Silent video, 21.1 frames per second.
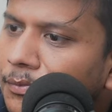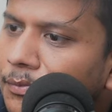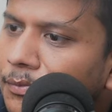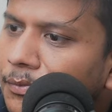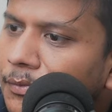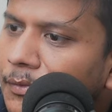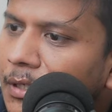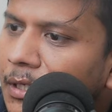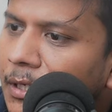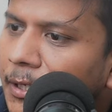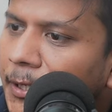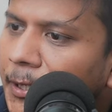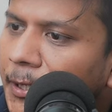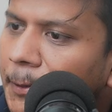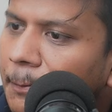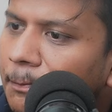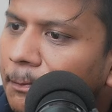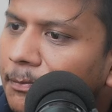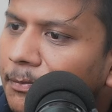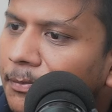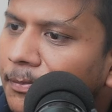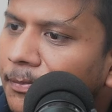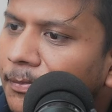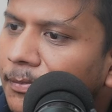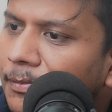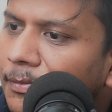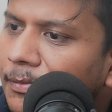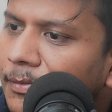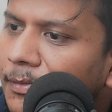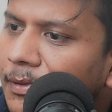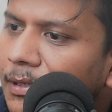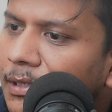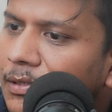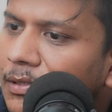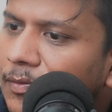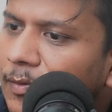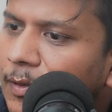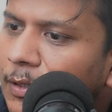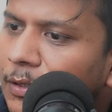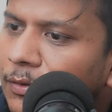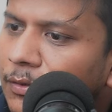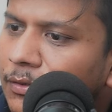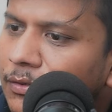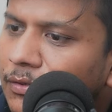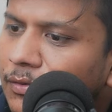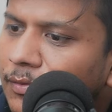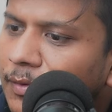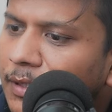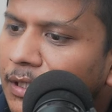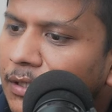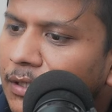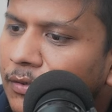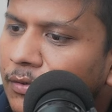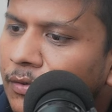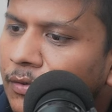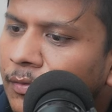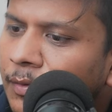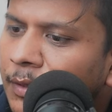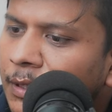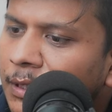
Okay, this one also we can go with.